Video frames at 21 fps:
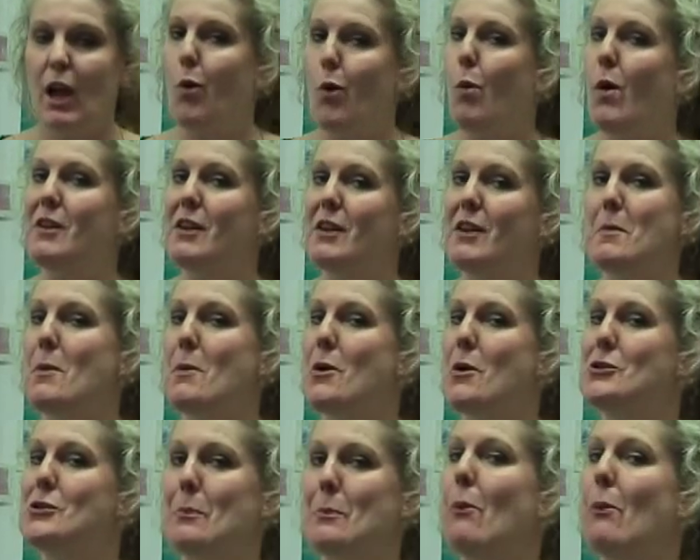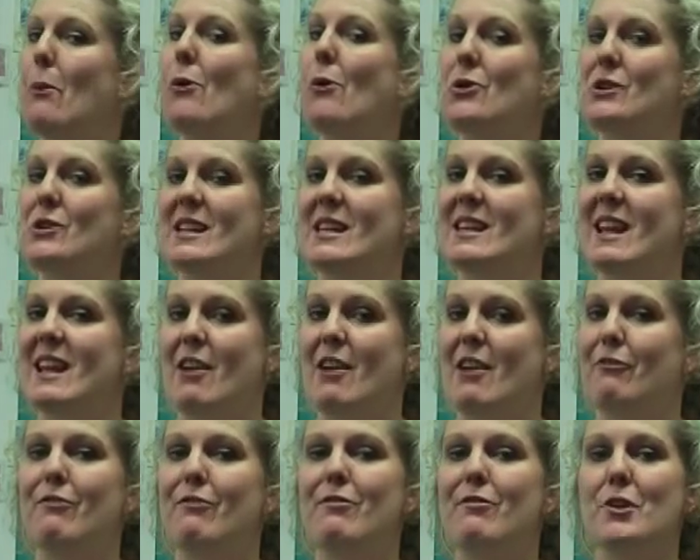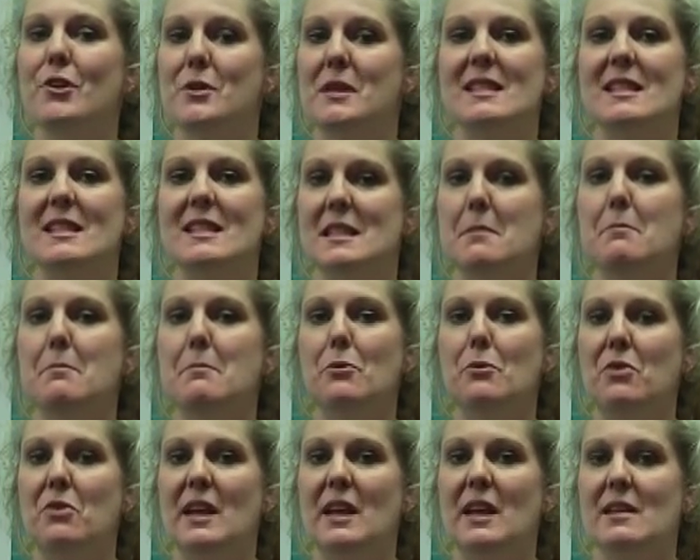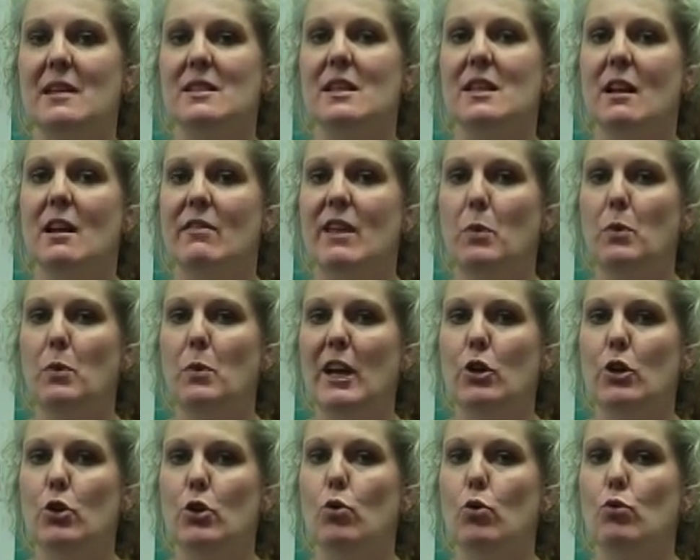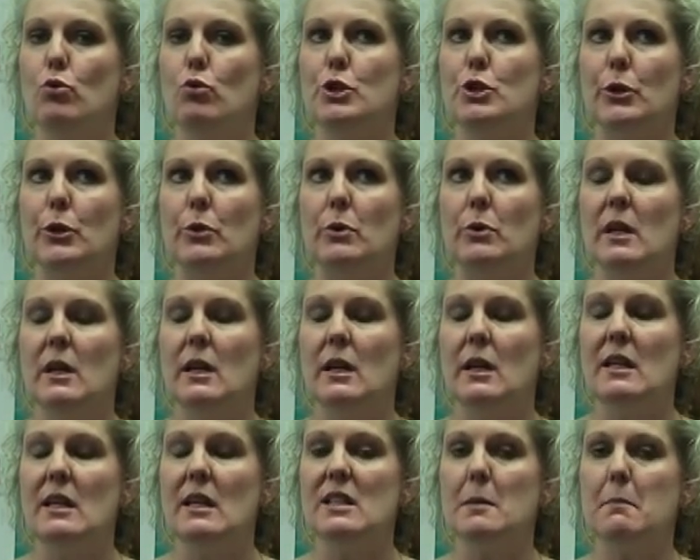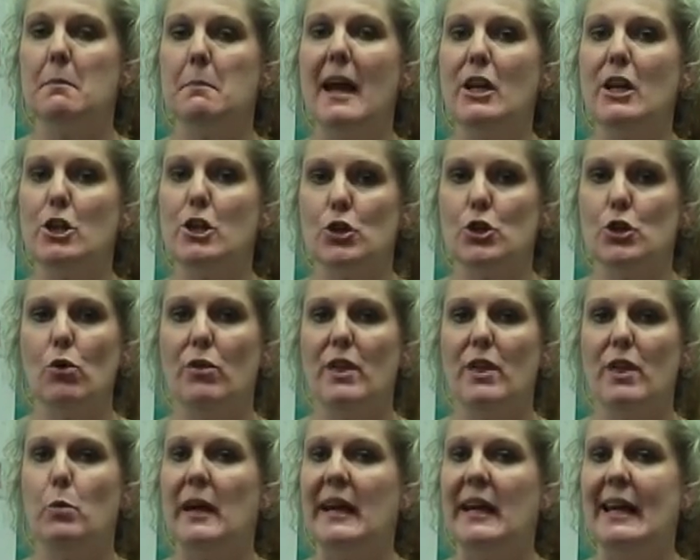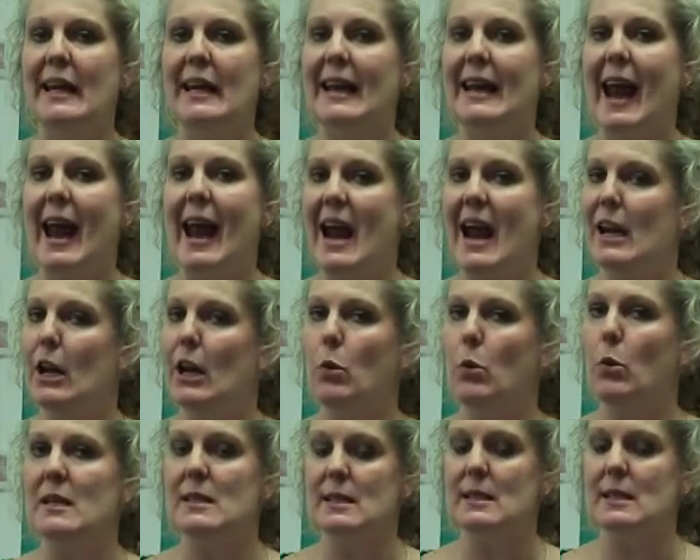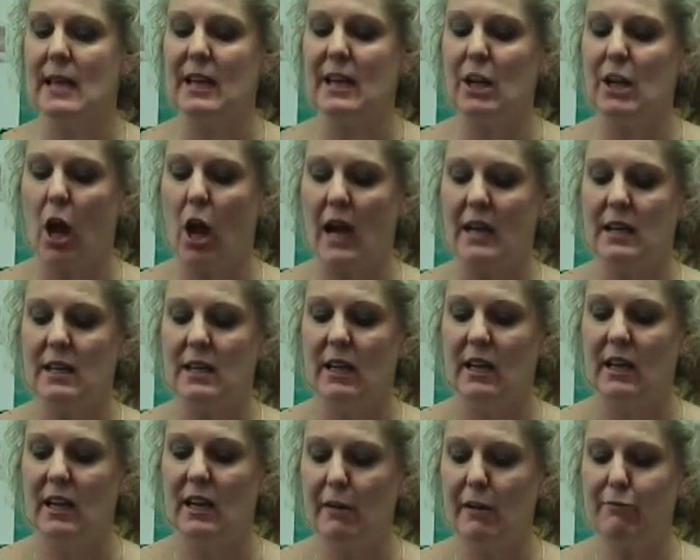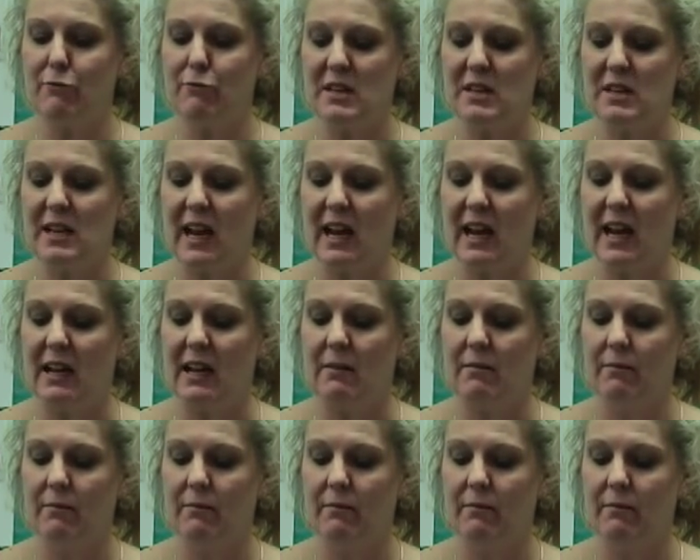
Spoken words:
One of the most important and very simple things that we can all do is to make sure that we're getting adequate sunlight every day.